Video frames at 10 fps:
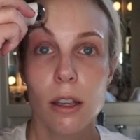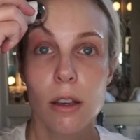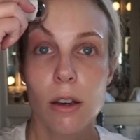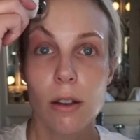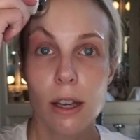
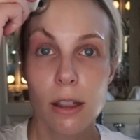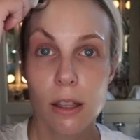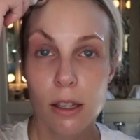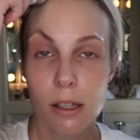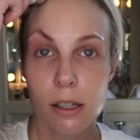You go like
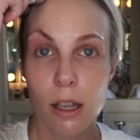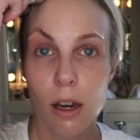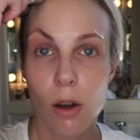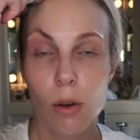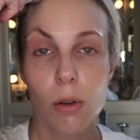this
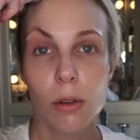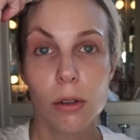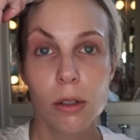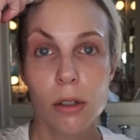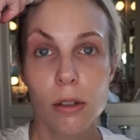and
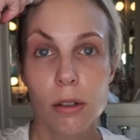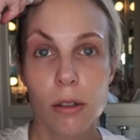hold